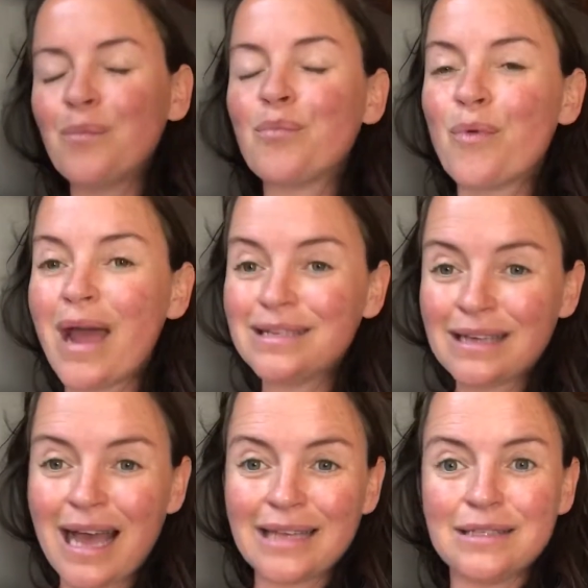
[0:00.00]

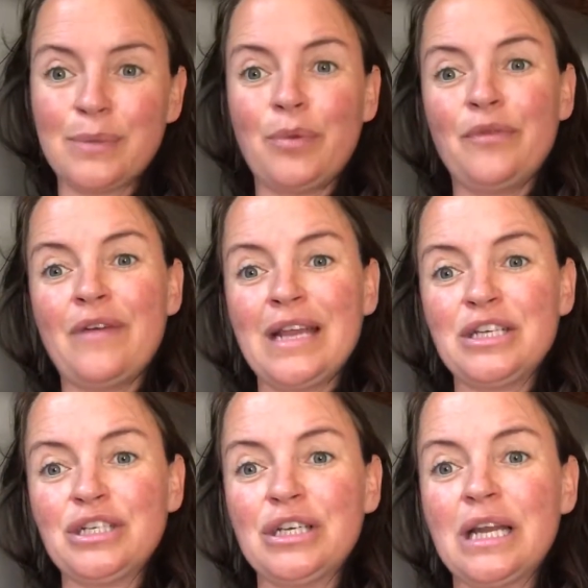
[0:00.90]
Breast cancer
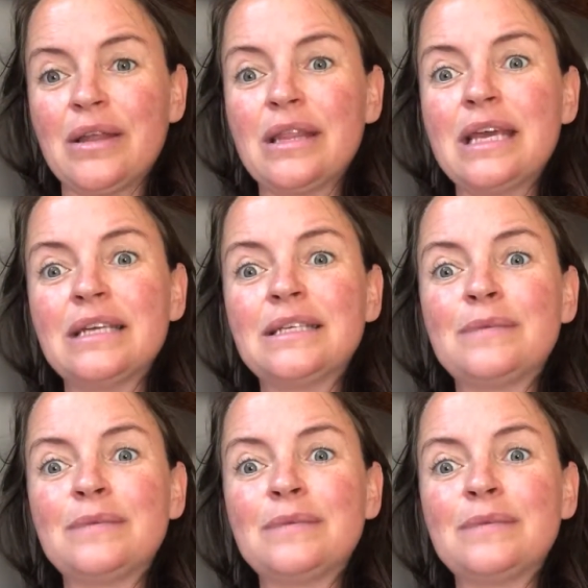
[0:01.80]
prevention. Now this